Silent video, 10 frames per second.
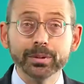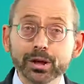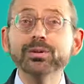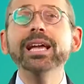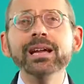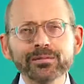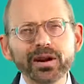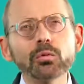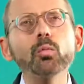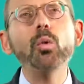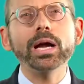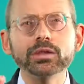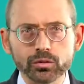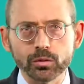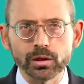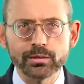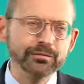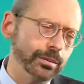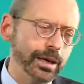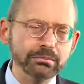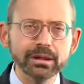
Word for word: you can find white sorghum for about